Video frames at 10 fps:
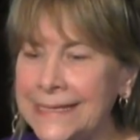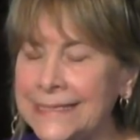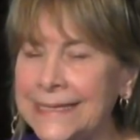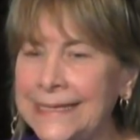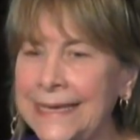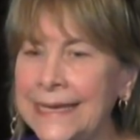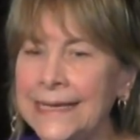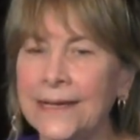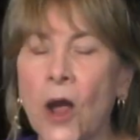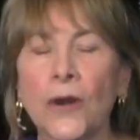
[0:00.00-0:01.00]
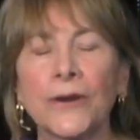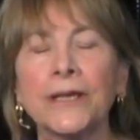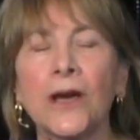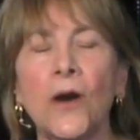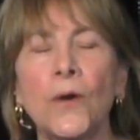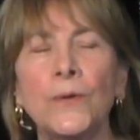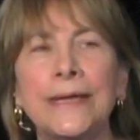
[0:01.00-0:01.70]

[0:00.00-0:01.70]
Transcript: is King Caraco.